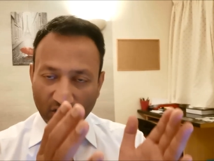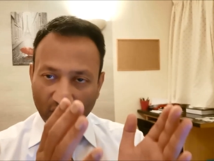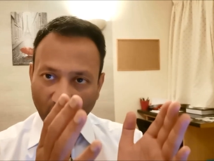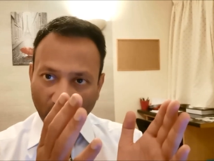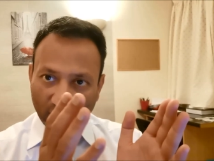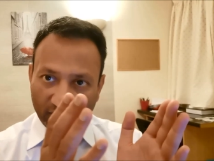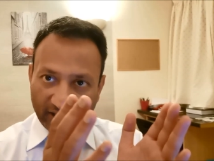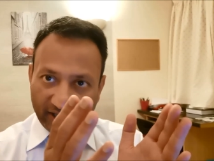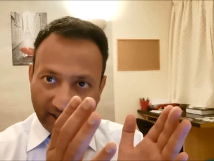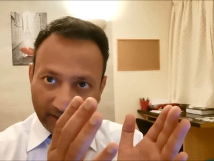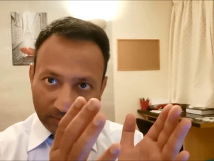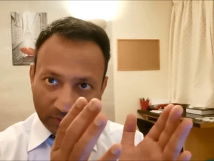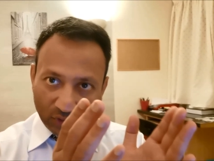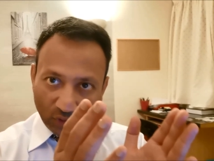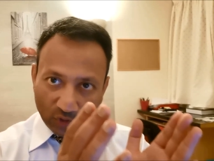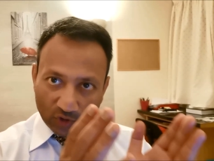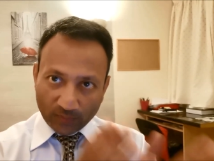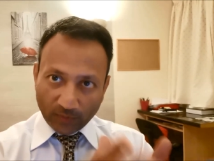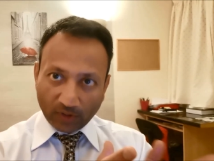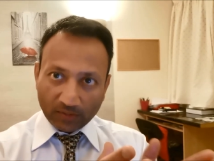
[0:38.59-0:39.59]
Now take up
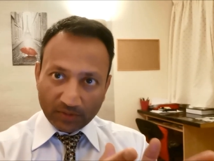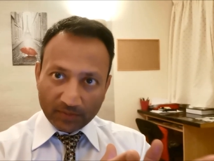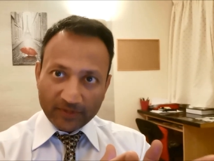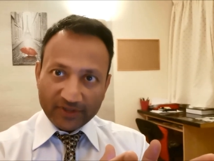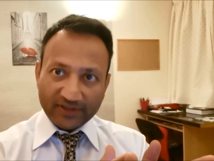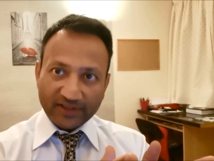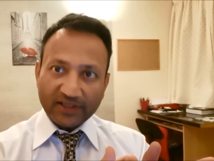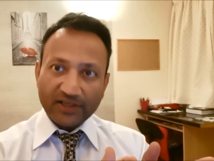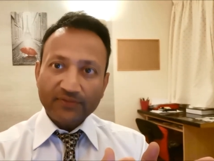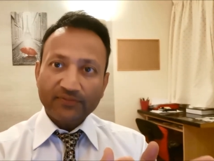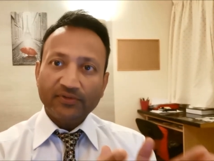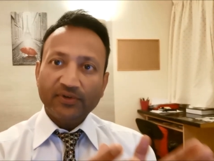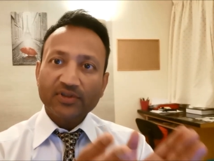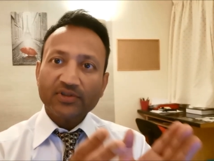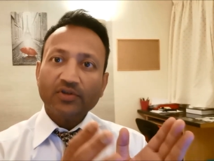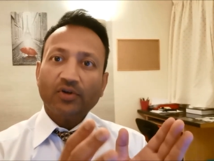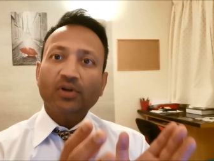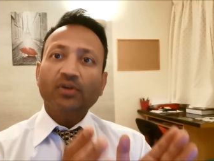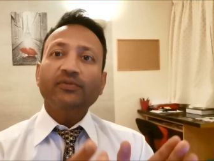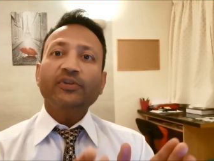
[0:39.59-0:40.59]
those problems basically
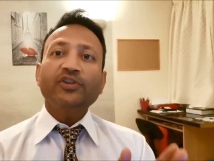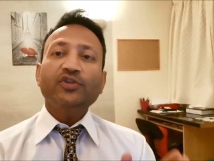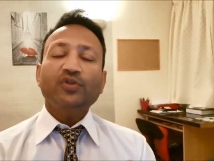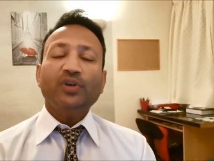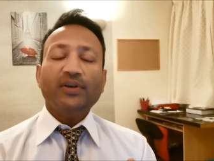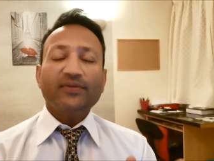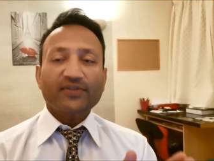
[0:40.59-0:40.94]
first on which